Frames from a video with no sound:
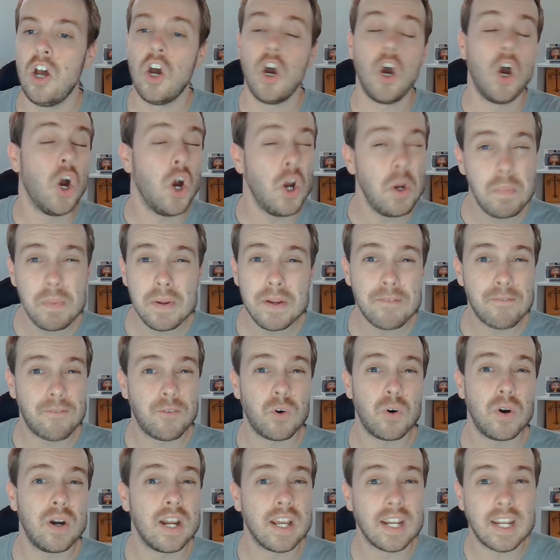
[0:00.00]
hoping
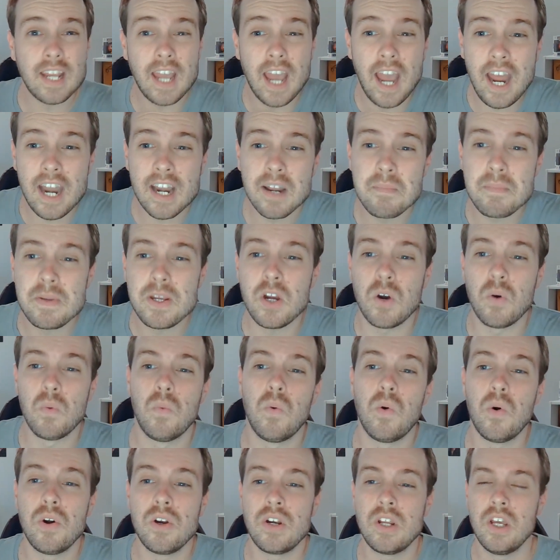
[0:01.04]
for an Academy
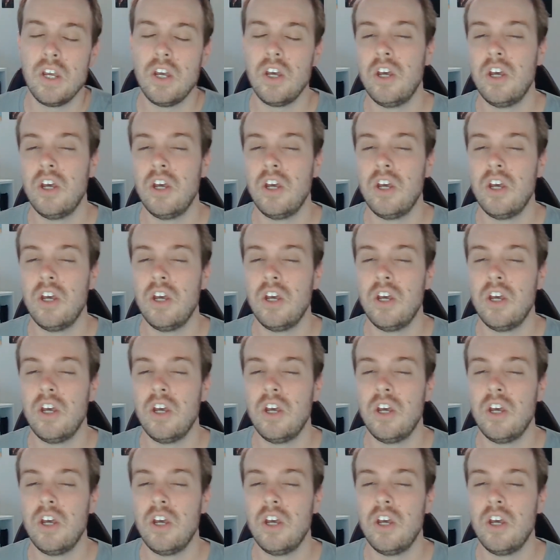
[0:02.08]
Award,